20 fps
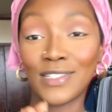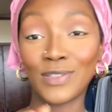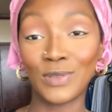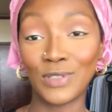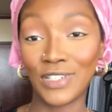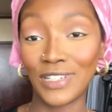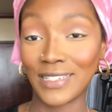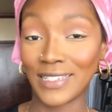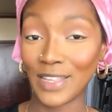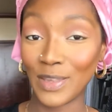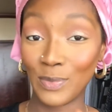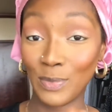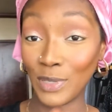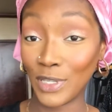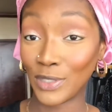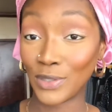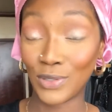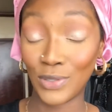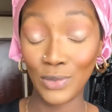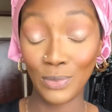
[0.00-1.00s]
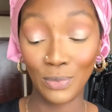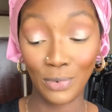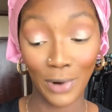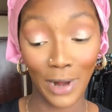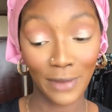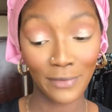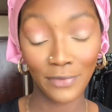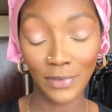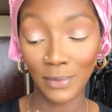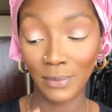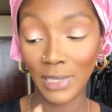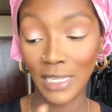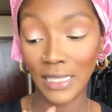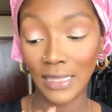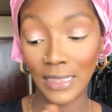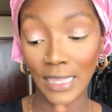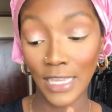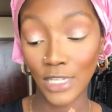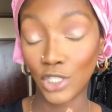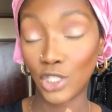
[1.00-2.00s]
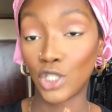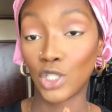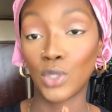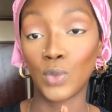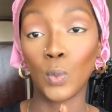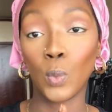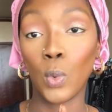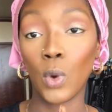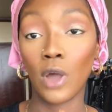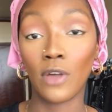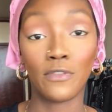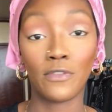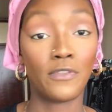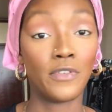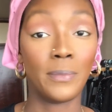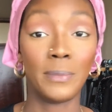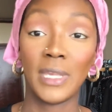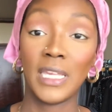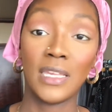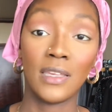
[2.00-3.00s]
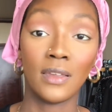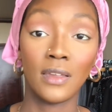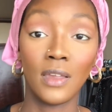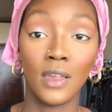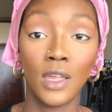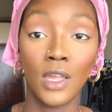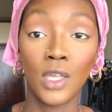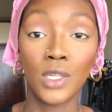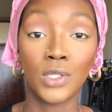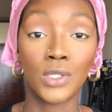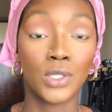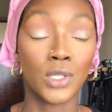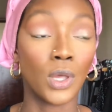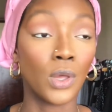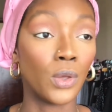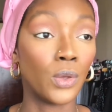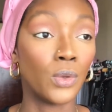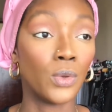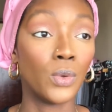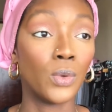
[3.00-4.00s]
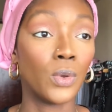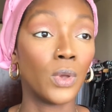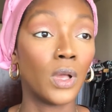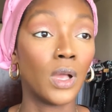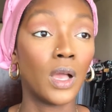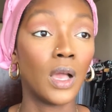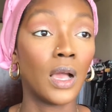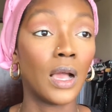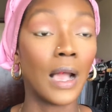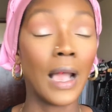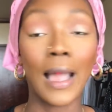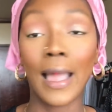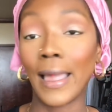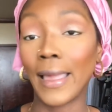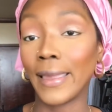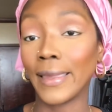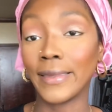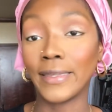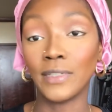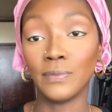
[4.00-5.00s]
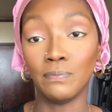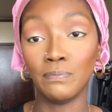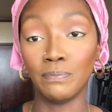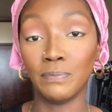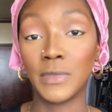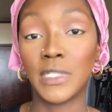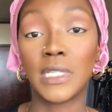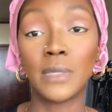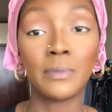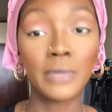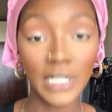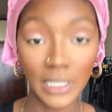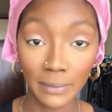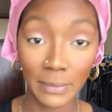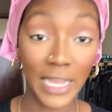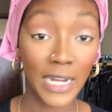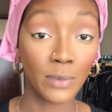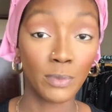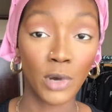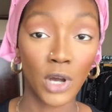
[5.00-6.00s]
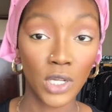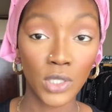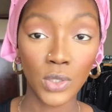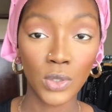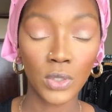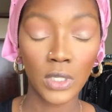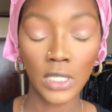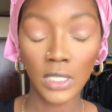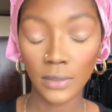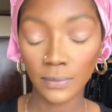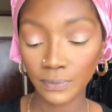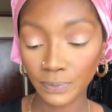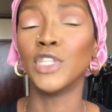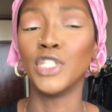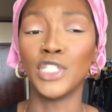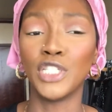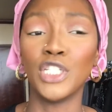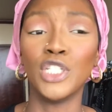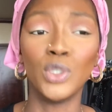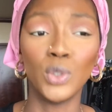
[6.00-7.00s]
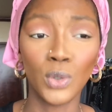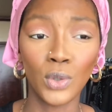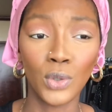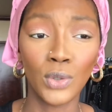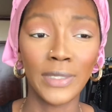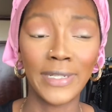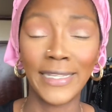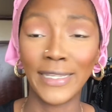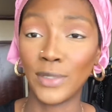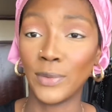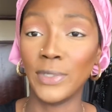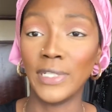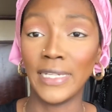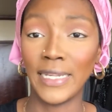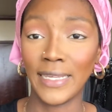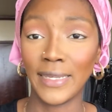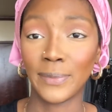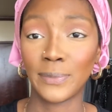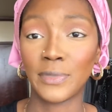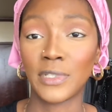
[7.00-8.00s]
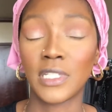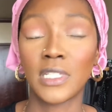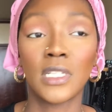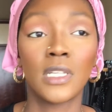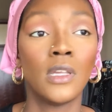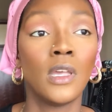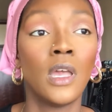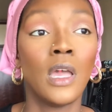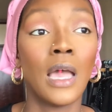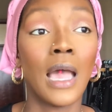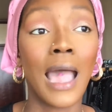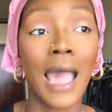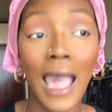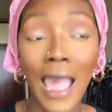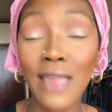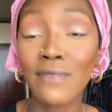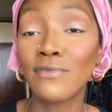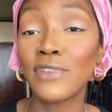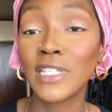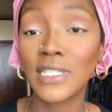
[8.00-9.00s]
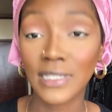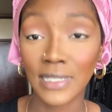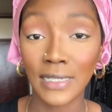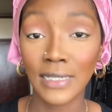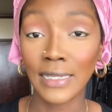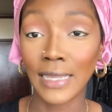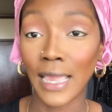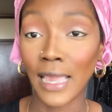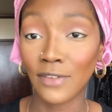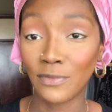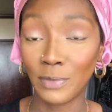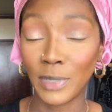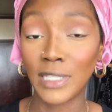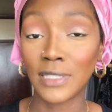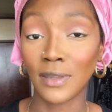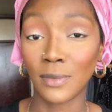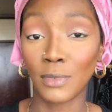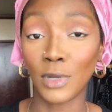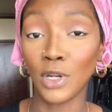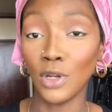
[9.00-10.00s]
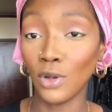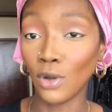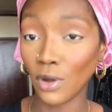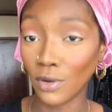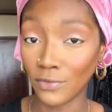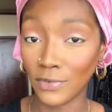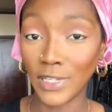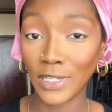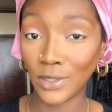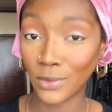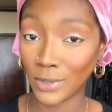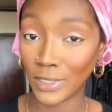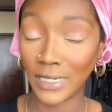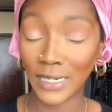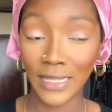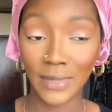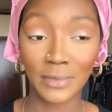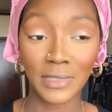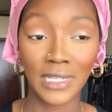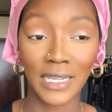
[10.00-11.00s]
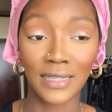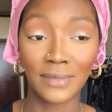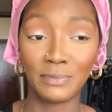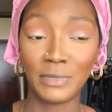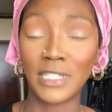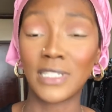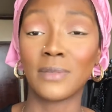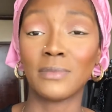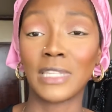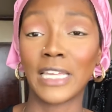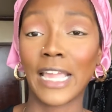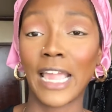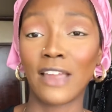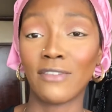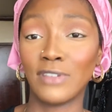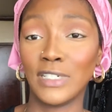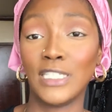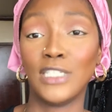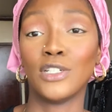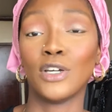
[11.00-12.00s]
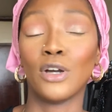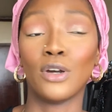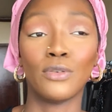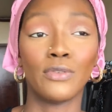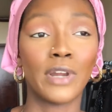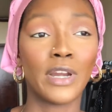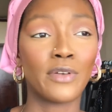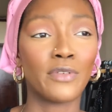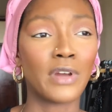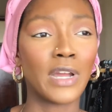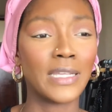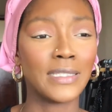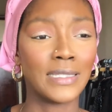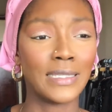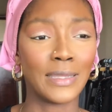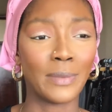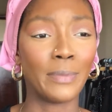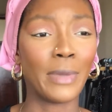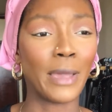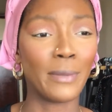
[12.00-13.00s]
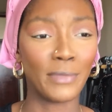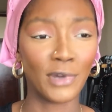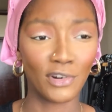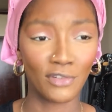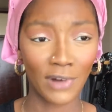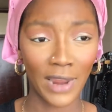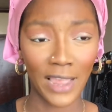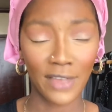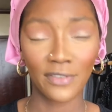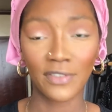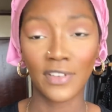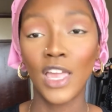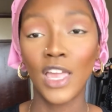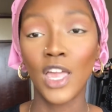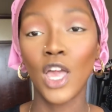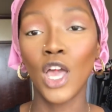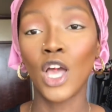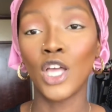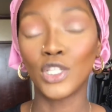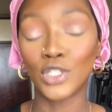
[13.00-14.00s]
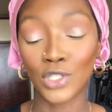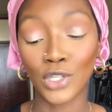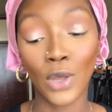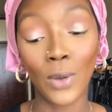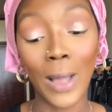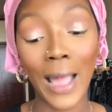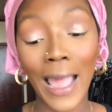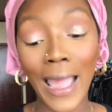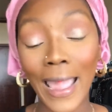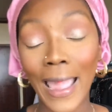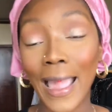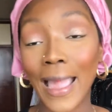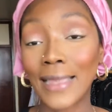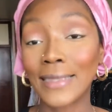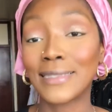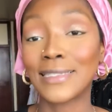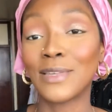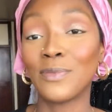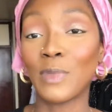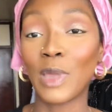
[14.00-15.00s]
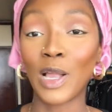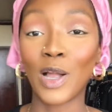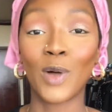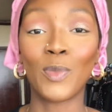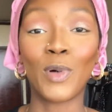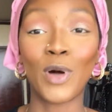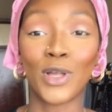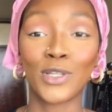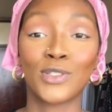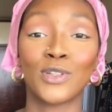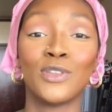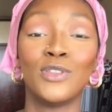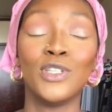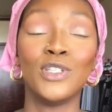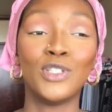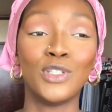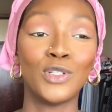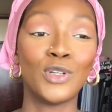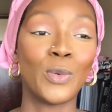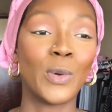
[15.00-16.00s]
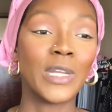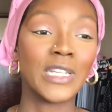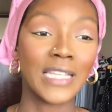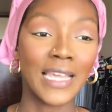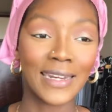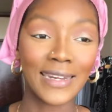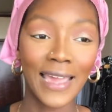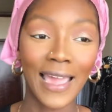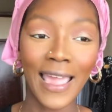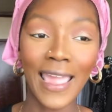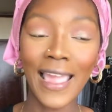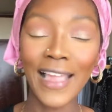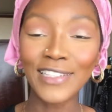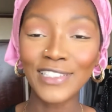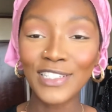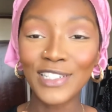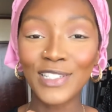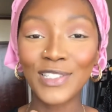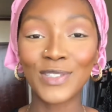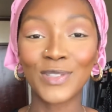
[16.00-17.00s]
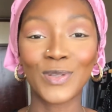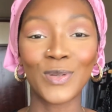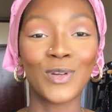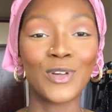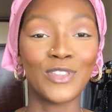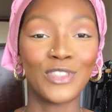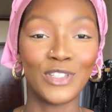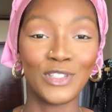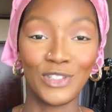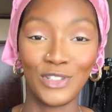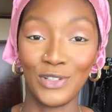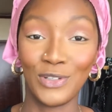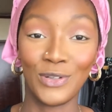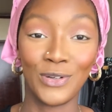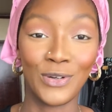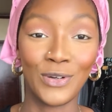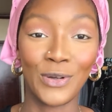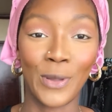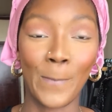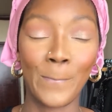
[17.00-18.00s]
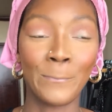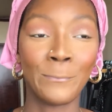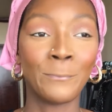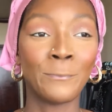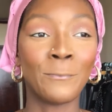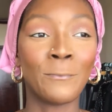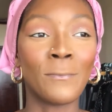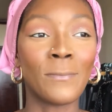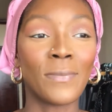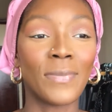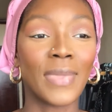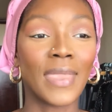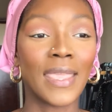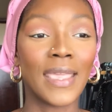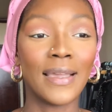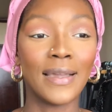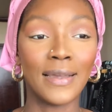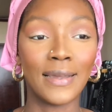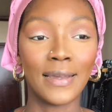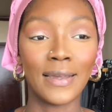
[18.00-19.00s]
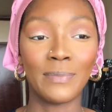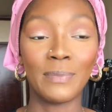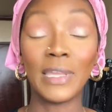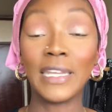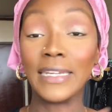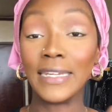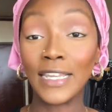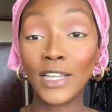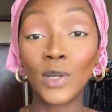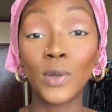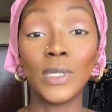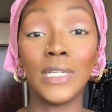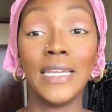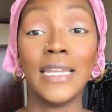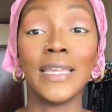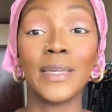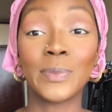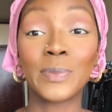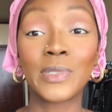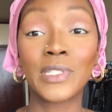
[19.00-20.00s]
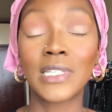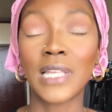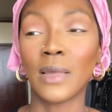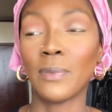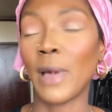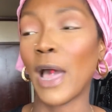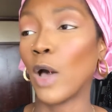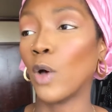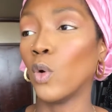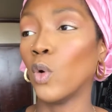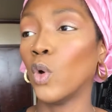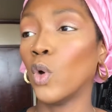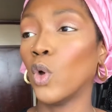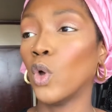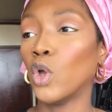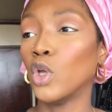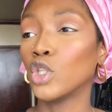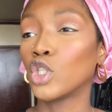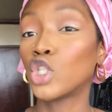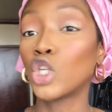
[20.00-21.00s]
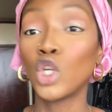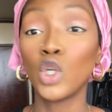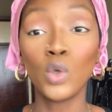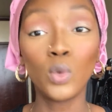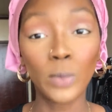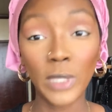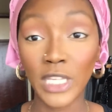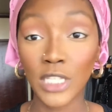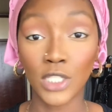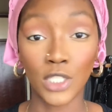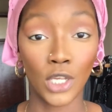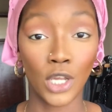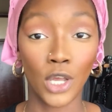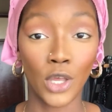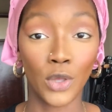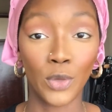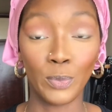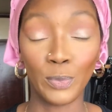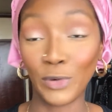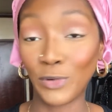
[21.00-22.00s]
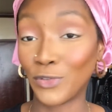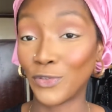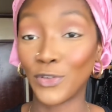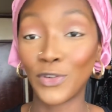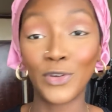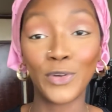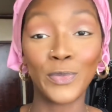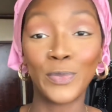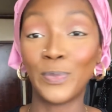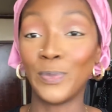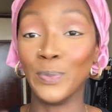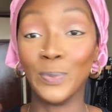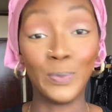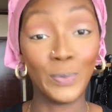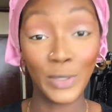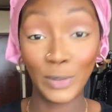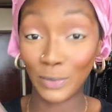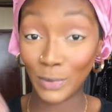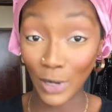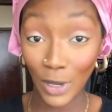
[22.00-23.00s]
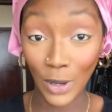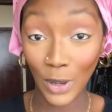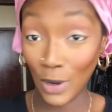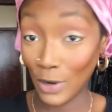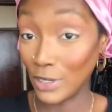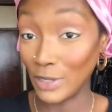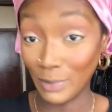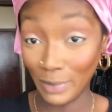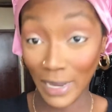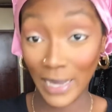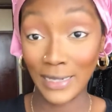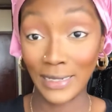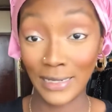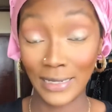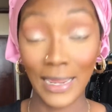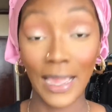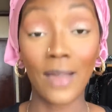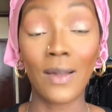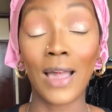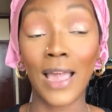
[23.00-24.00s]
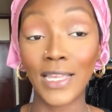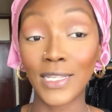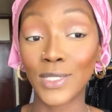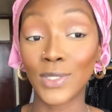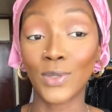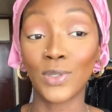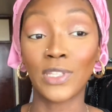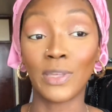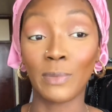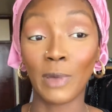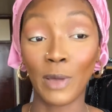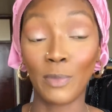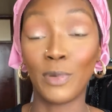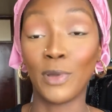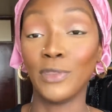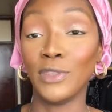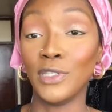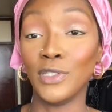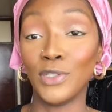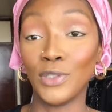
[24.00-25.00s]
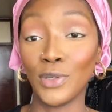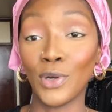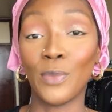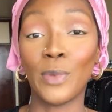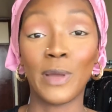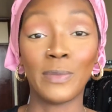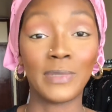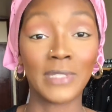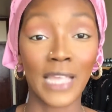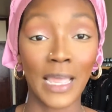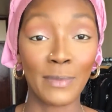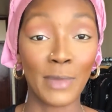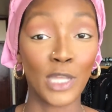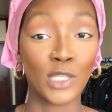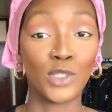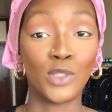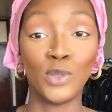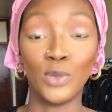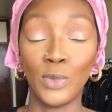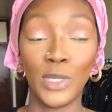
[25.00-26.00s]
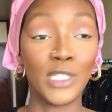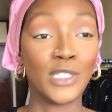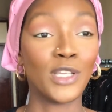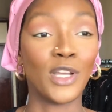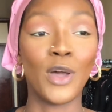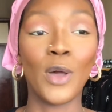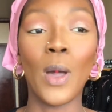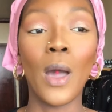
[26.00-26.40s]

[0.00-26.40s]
were just a bit too bright for me. They just weren't for me. So I simply made a pass on it. The Dior liquid lips. I recently have picked up a lot of liquid lips. I picked up the Carolina Herrera, I did the Pat McGrath. So I had to make a pass on the Dior one. And I actually saw the Dior liquid lips about 2 weeks ago. Before people are only buying it now, I saw them up on the Dior website about 2 weeks ago.